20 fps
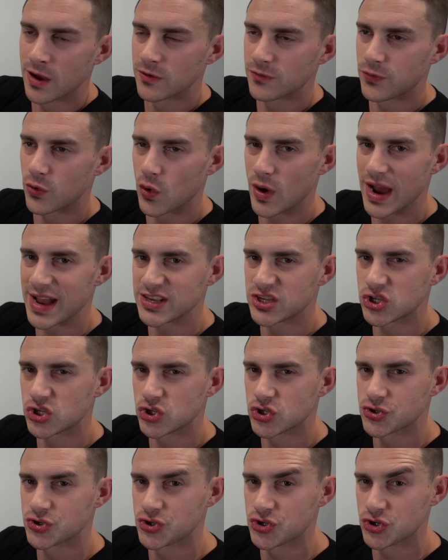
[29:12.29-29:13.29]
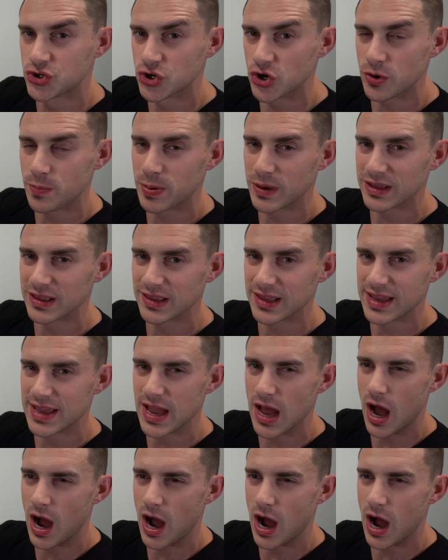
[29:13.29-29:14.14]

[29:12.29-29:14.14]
for a stupidly